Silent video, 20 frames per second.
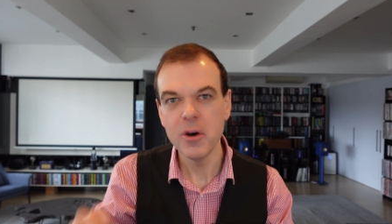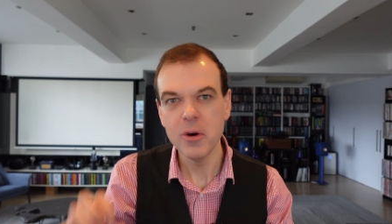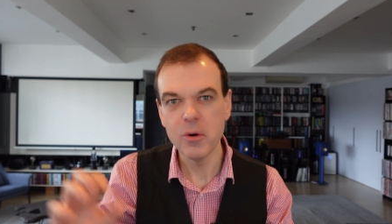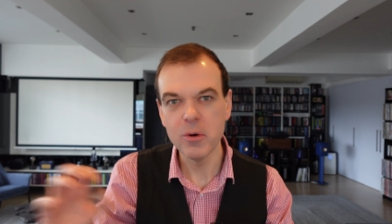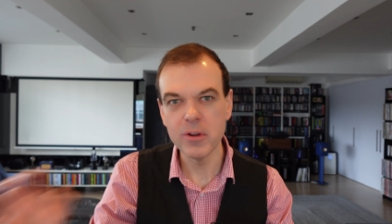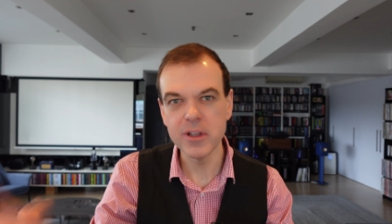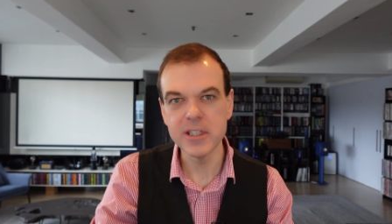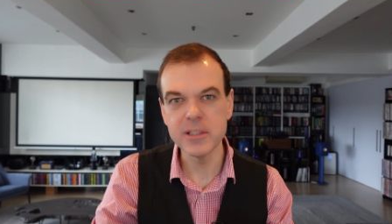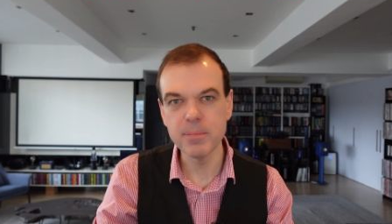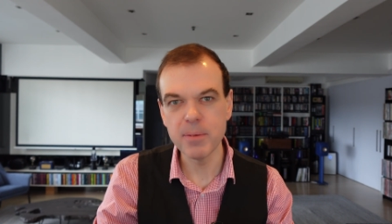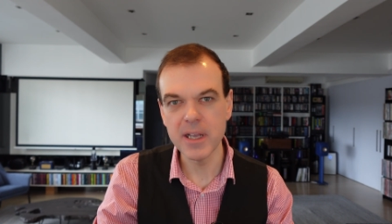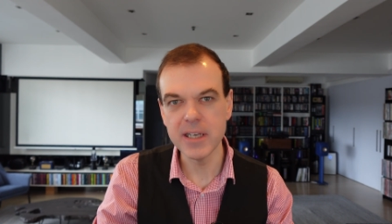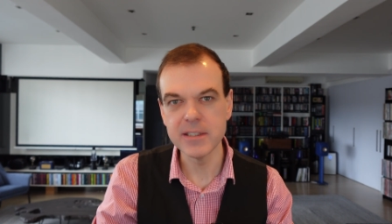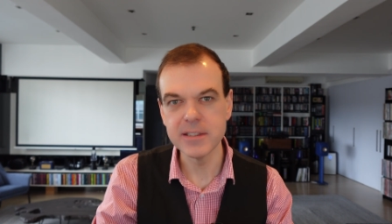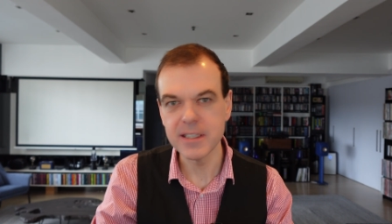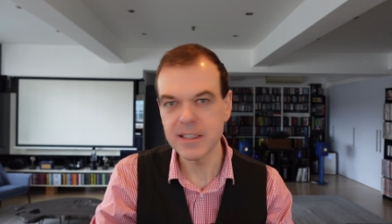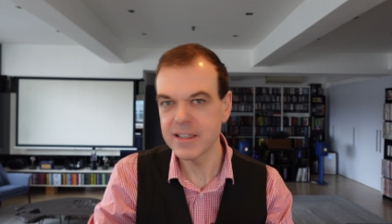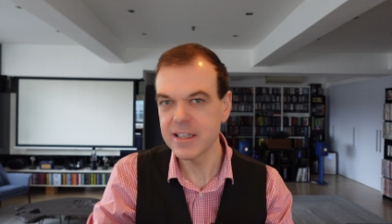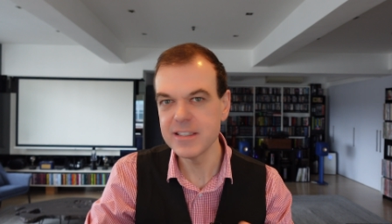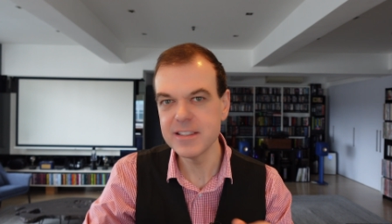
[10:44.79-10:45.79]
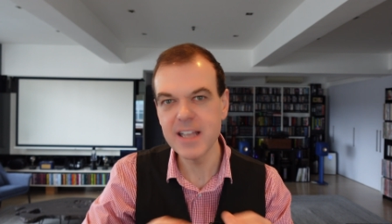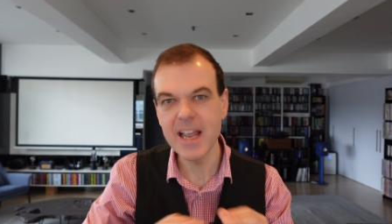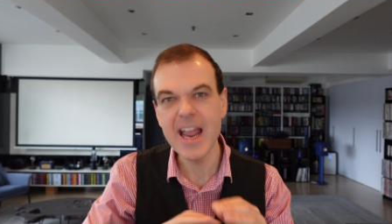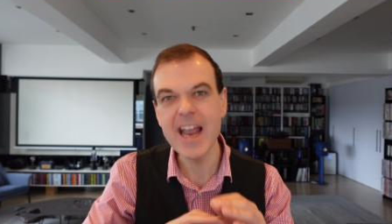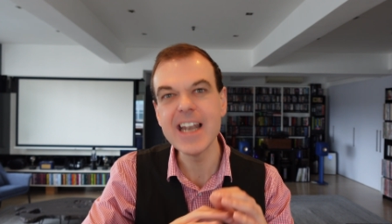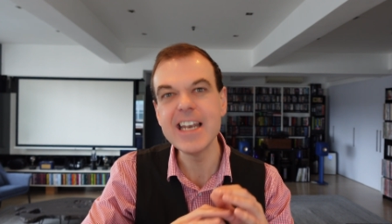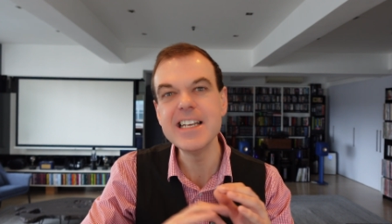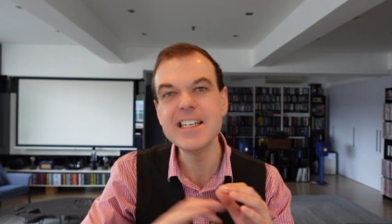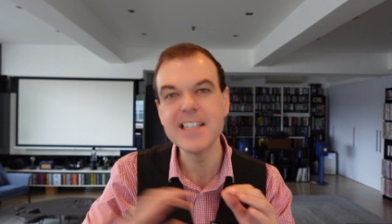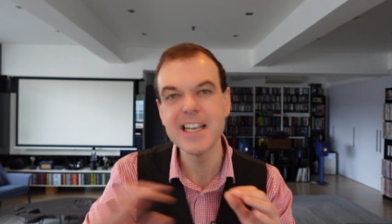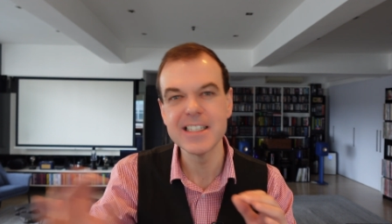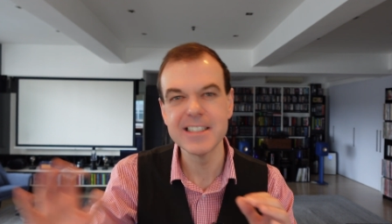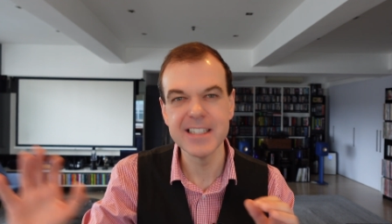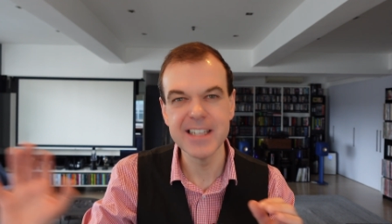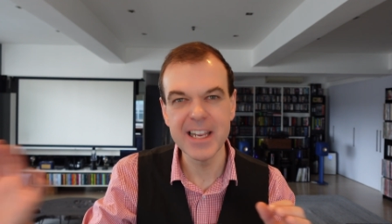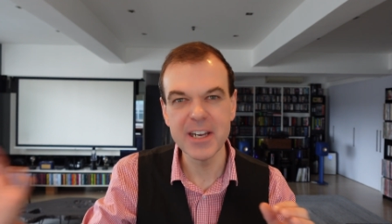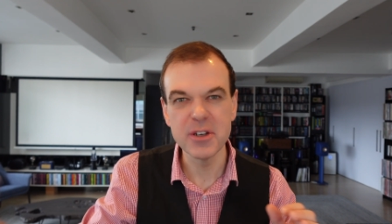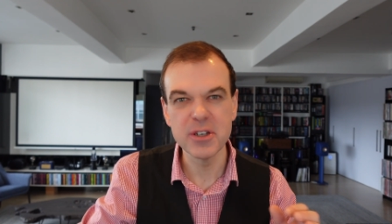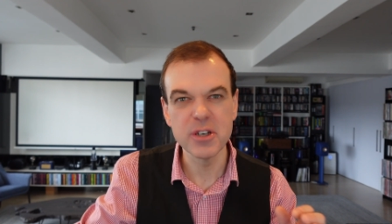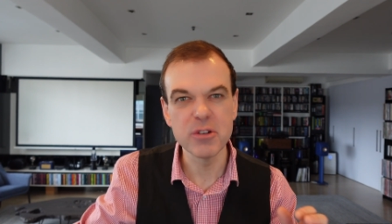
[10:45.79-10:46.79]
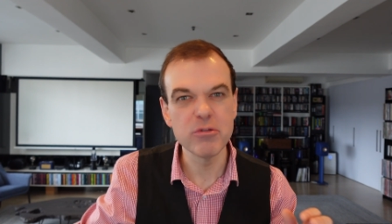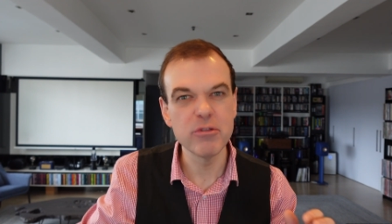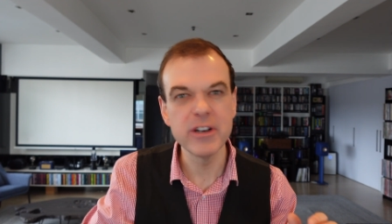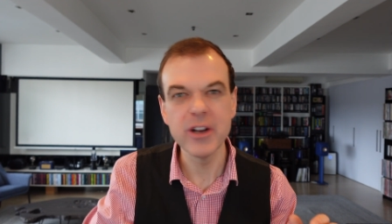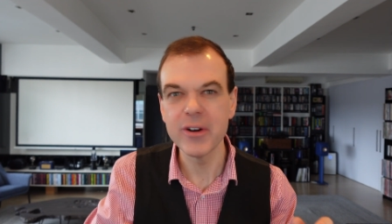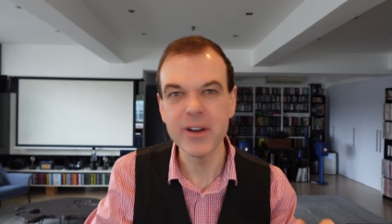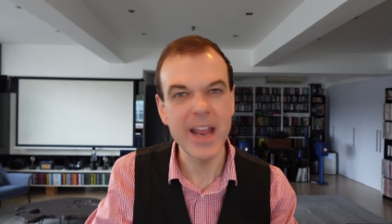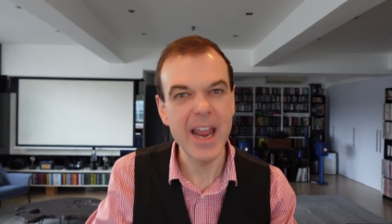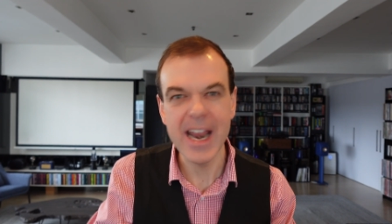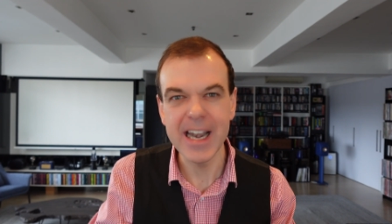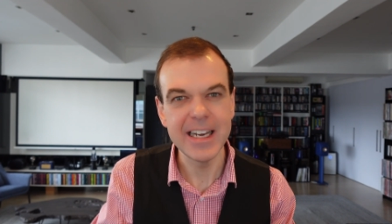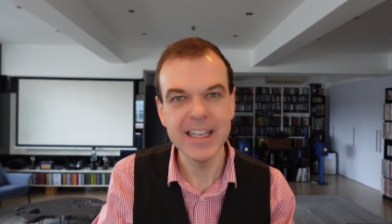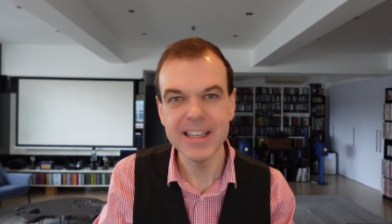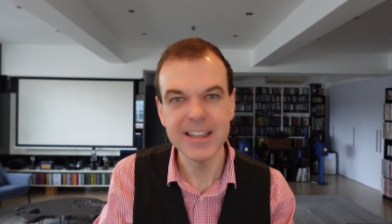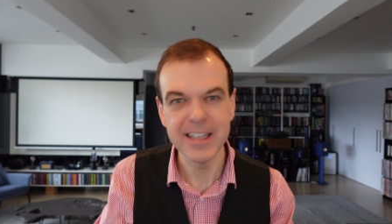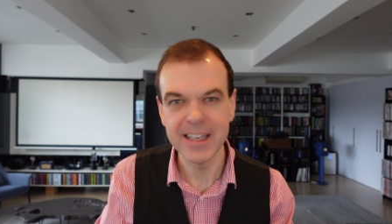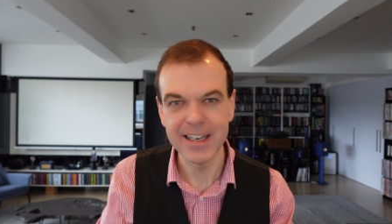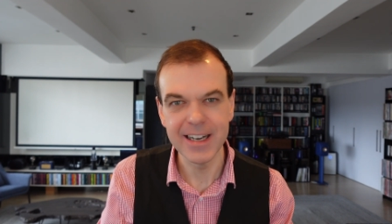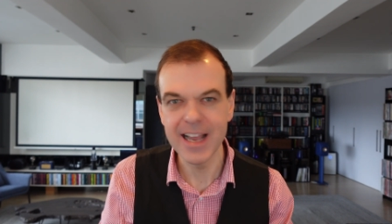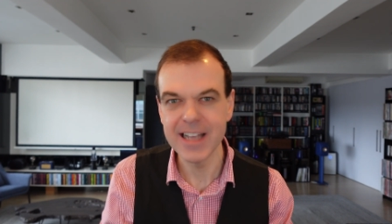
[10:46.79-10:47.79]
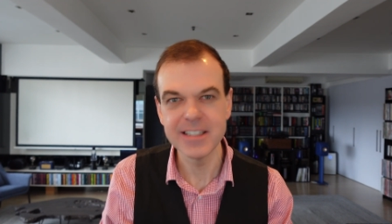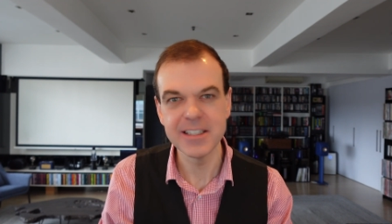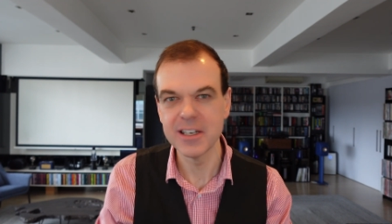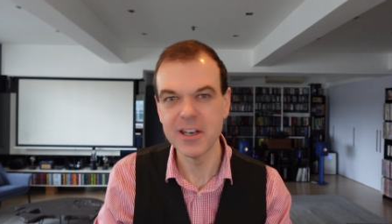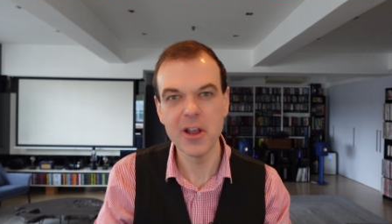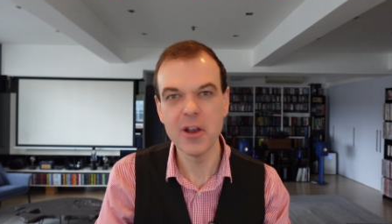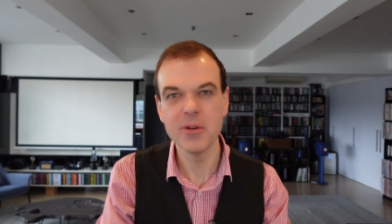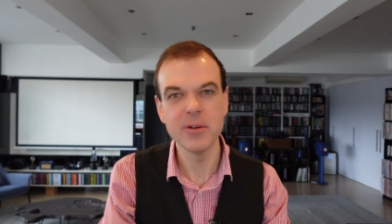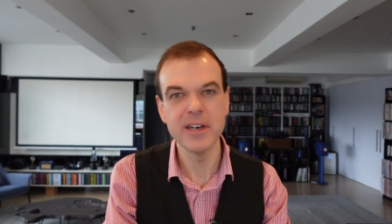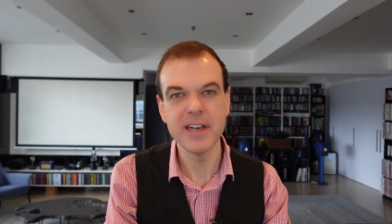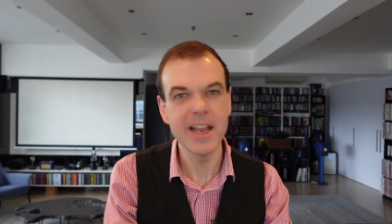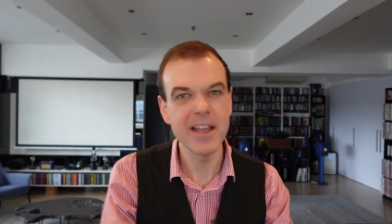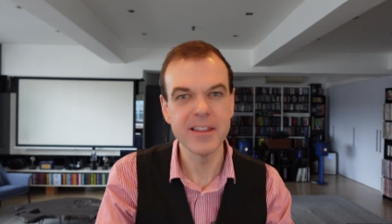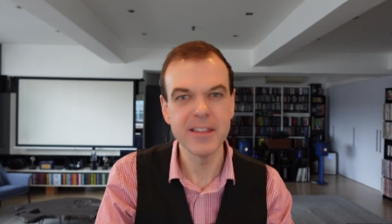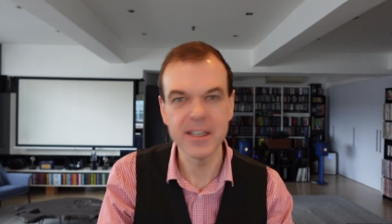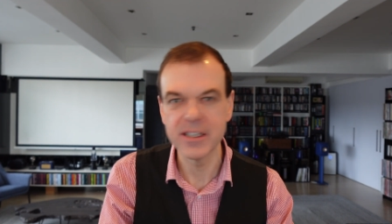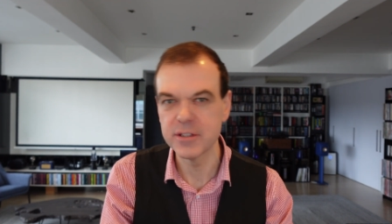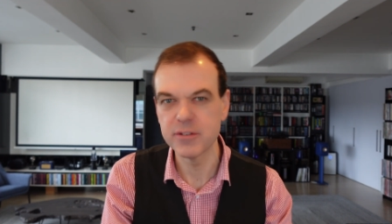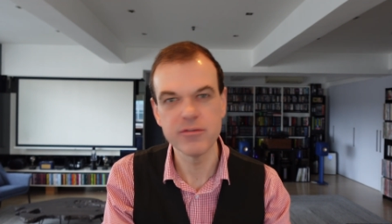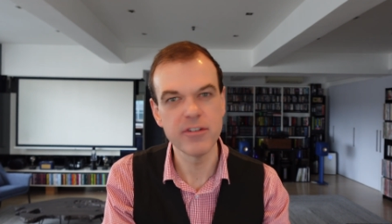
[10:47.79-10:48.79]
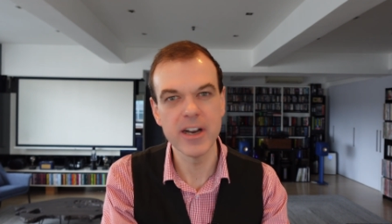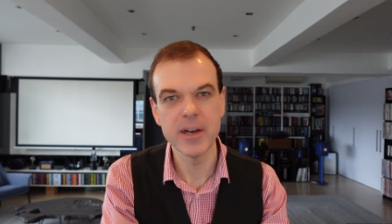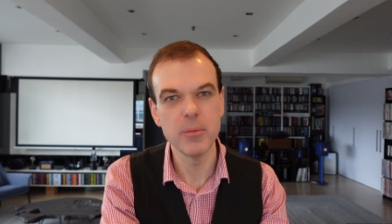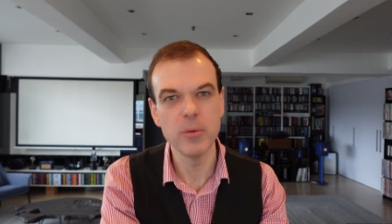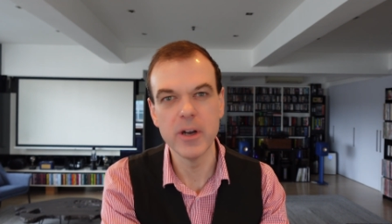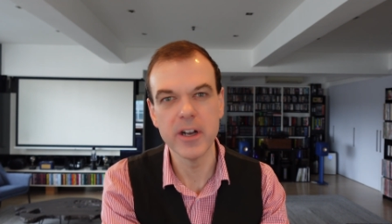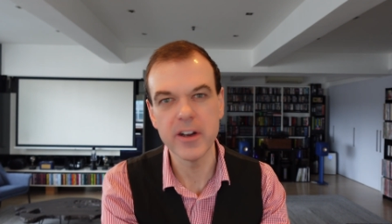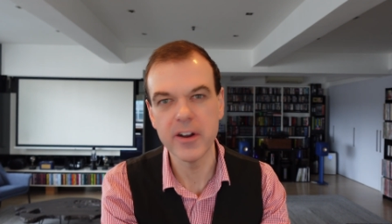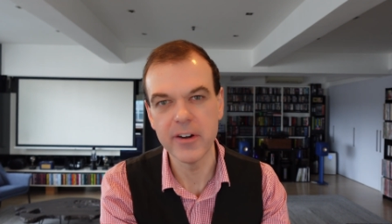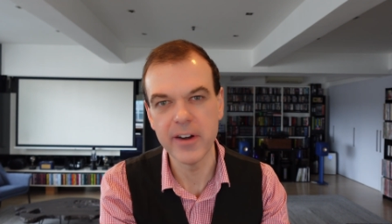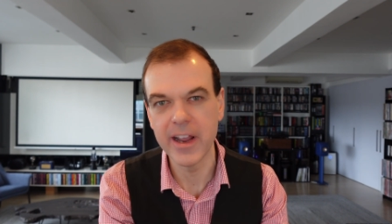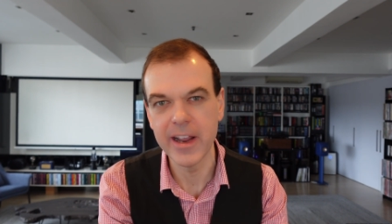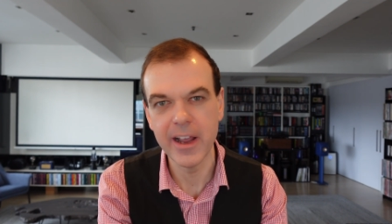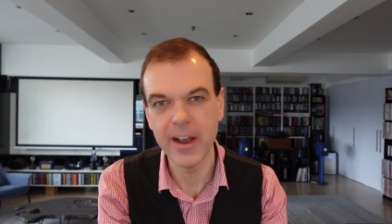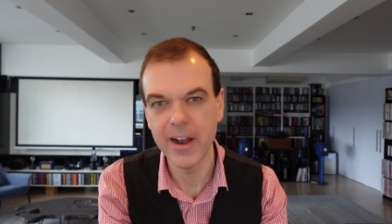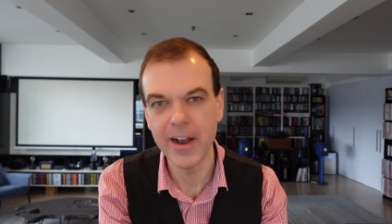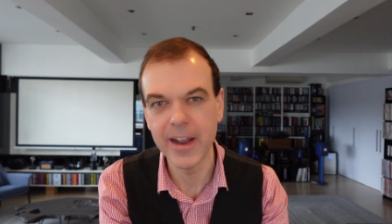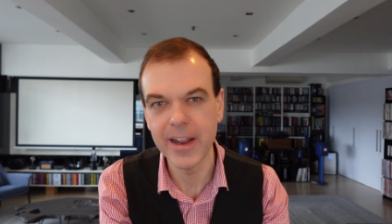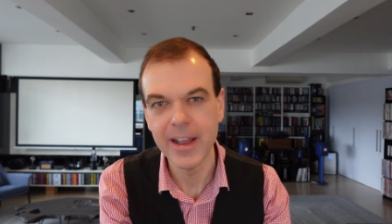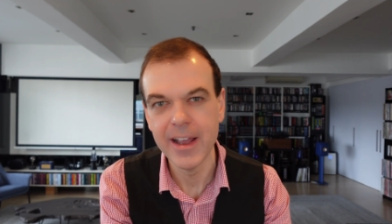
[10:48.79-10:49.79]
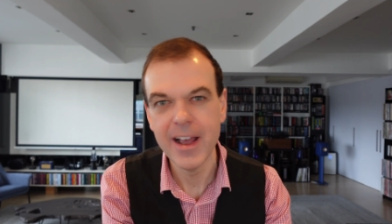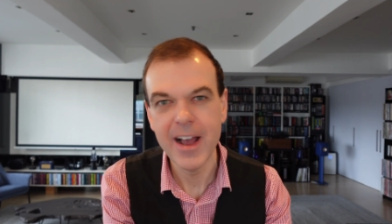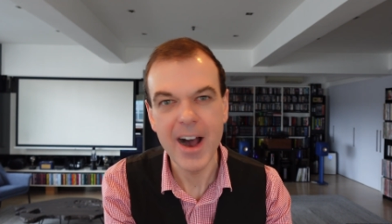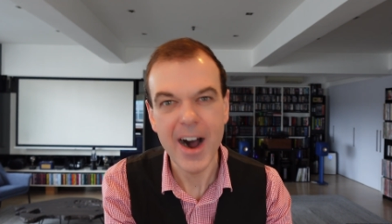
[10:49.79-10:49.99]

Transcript: all these places, is there any chance they could agree on anything, let alone an ethics framework on AI?